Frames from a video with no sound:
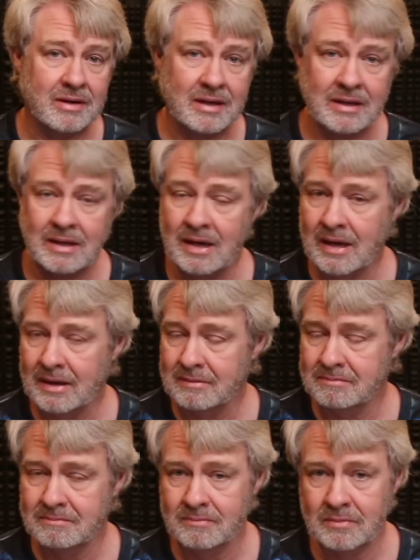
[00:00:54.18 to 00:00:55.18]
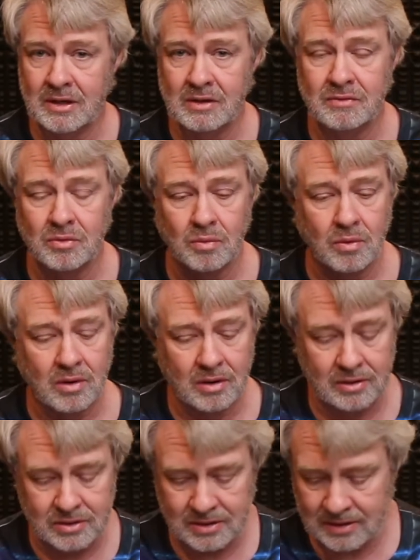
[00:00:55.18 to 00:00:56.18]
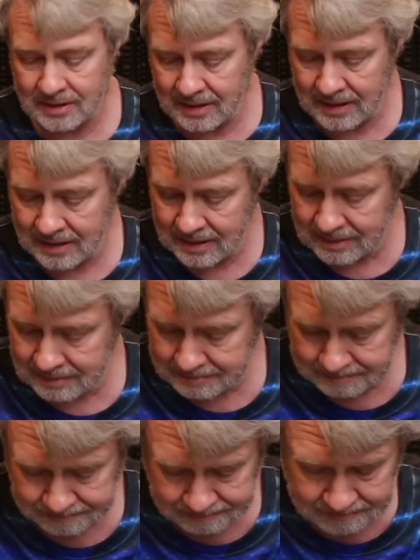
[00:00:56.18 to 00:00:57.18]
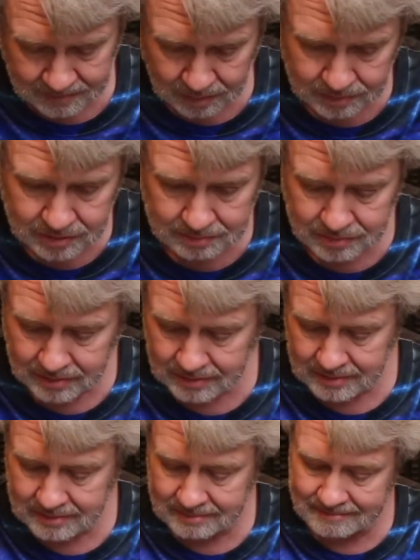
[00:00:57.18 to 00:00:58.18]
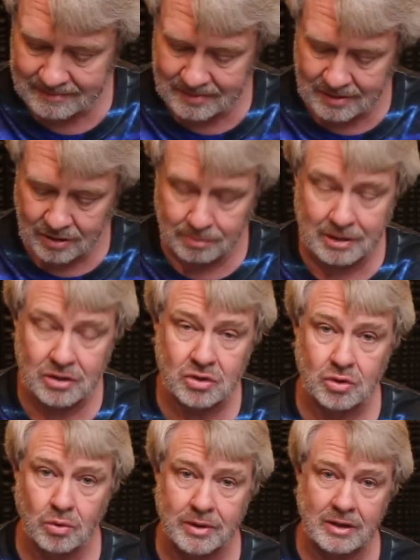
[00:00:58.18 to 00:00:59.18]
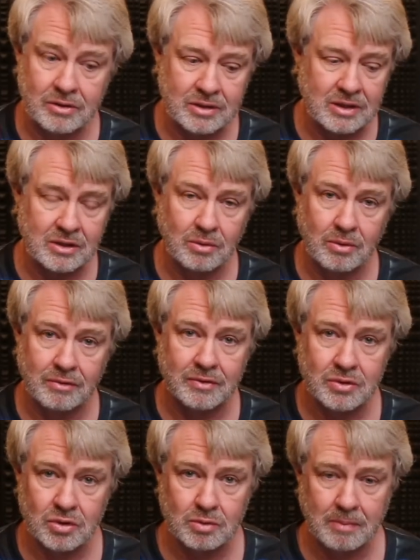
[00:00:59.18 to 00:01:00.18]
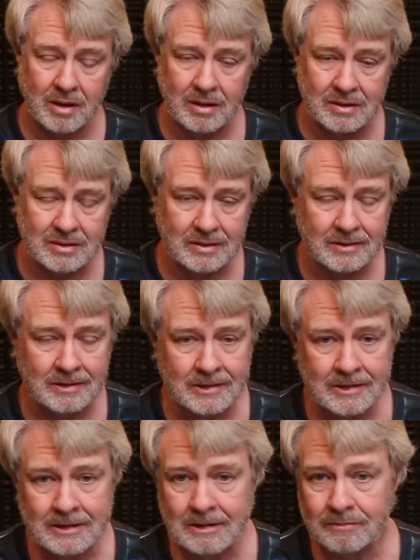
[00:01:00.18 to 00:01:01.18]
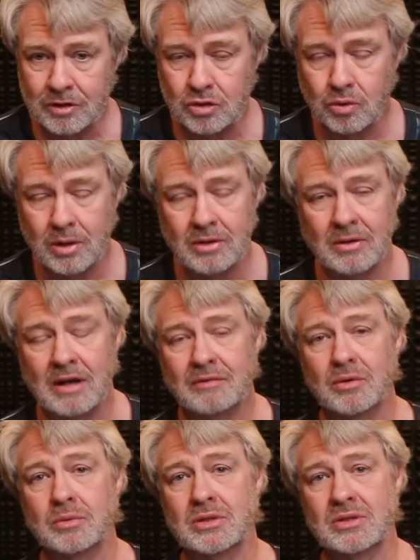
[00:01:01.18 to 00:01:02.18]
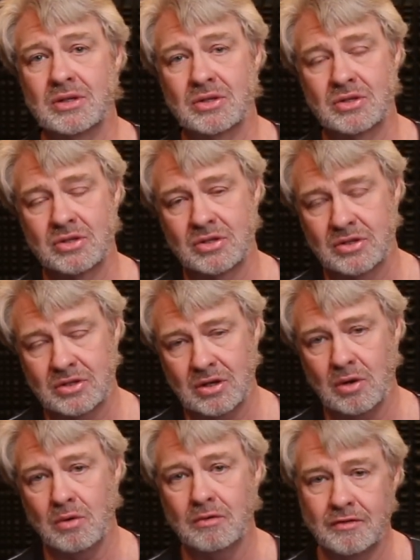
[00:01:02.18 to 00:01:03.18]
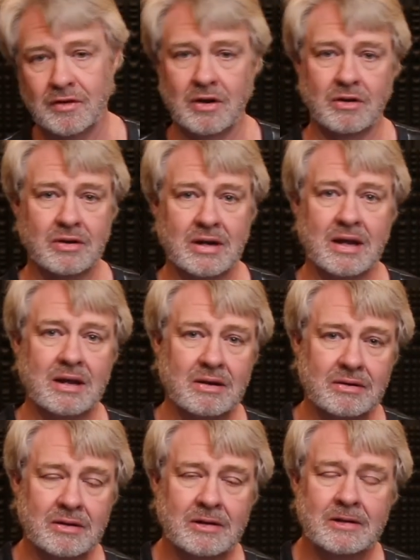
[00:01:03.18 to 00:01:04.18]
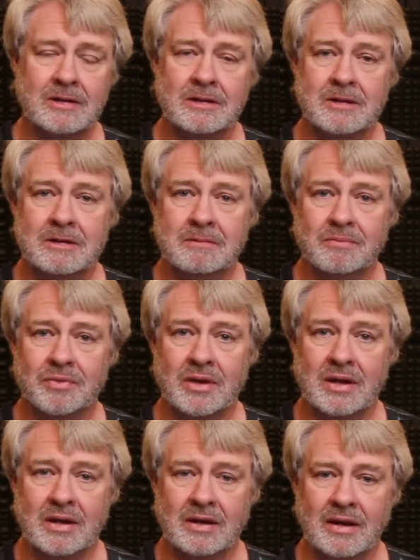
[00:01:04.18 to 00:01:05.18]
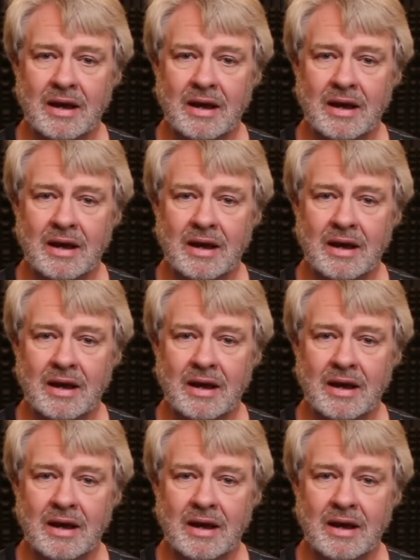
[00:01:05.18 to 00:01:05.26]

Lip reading: it got even worse, and there was some little bit of stored energy in the woofer's response, and the tweeter level was just so far down that